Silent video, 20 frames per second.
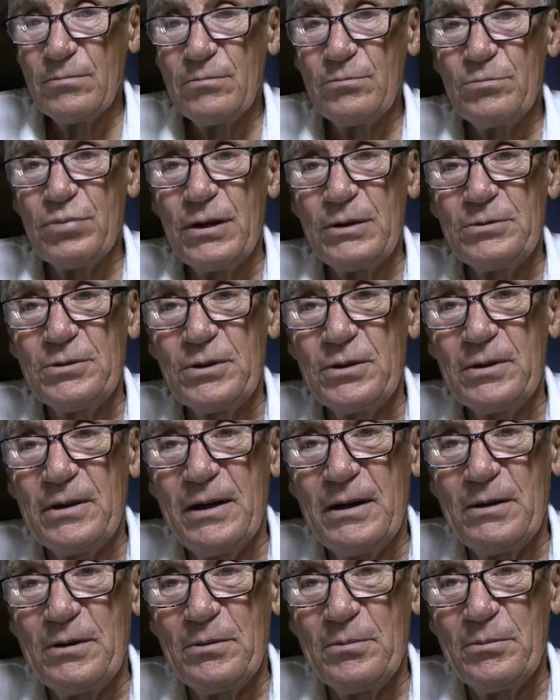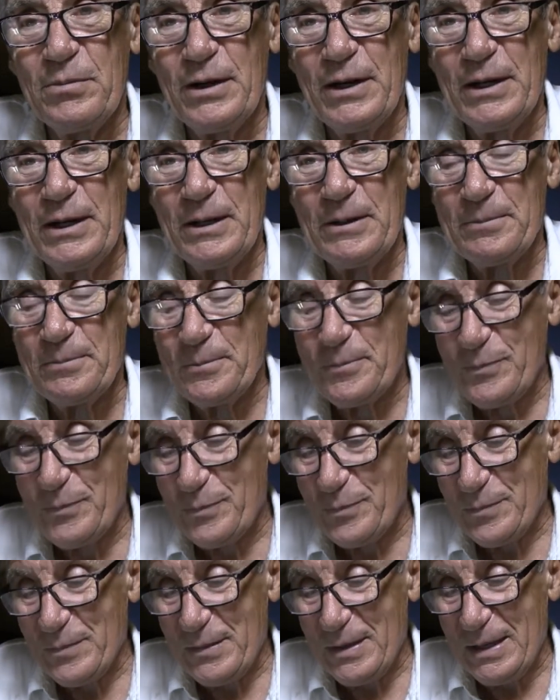Perhaps you'll go out and buy it
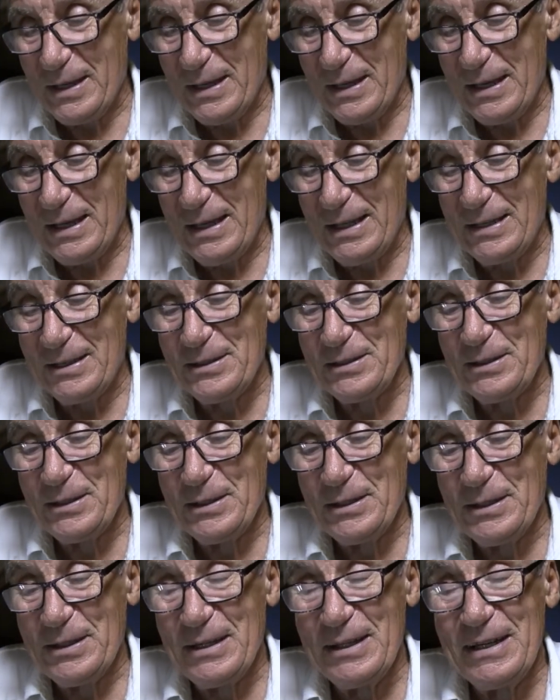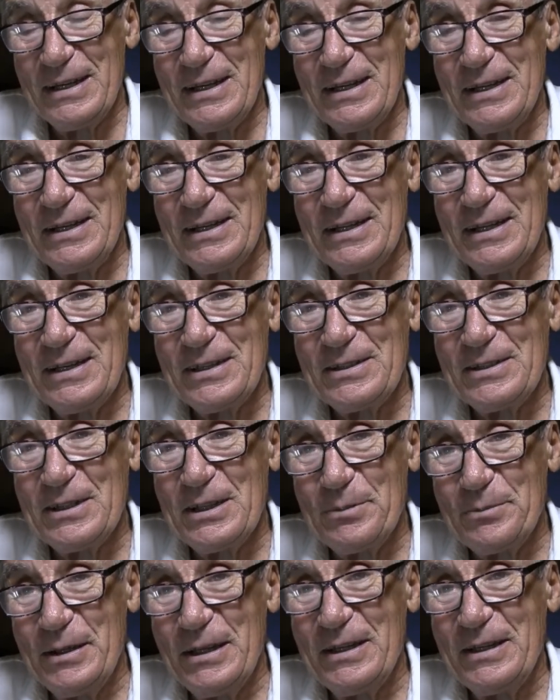and
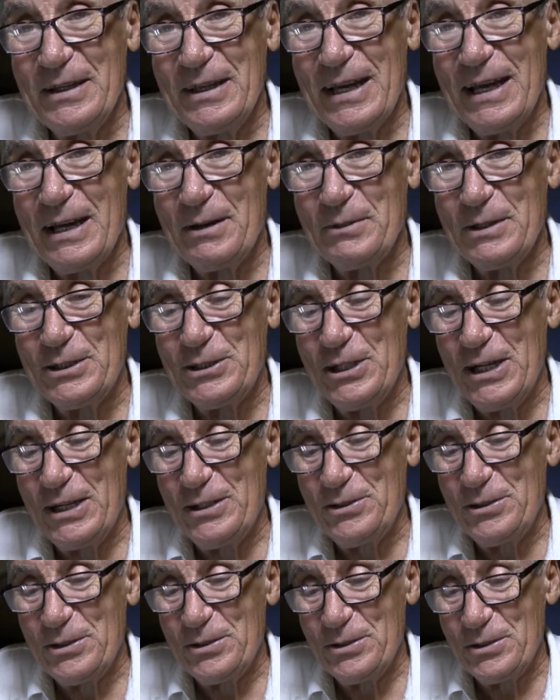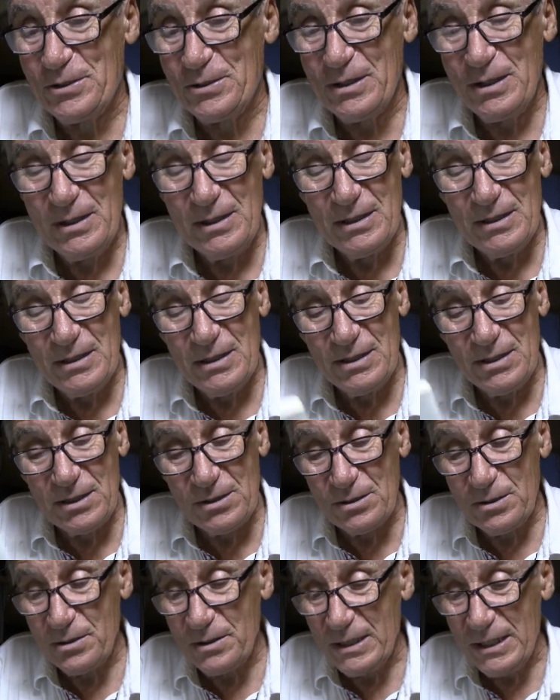tell me how it changes you. This
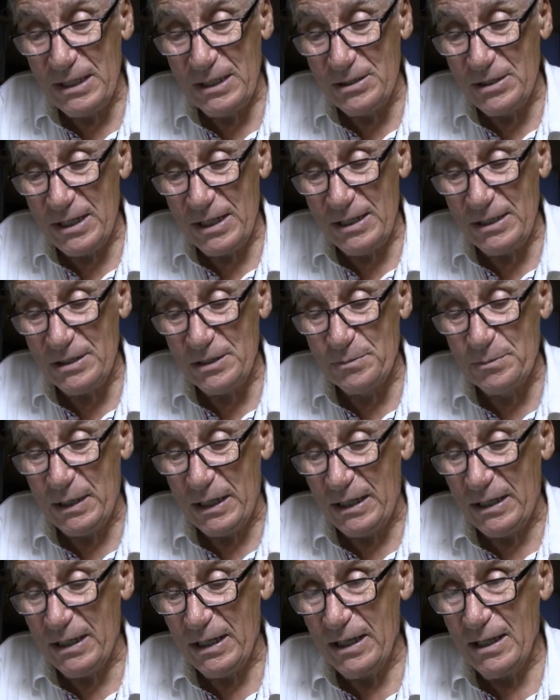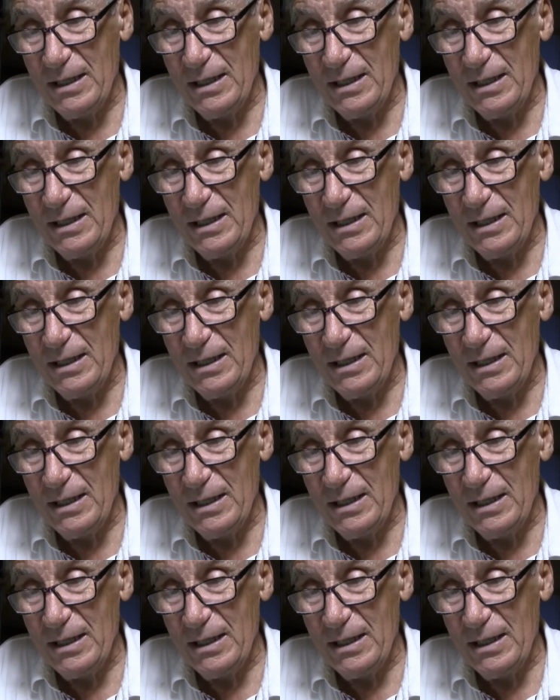has already changed me.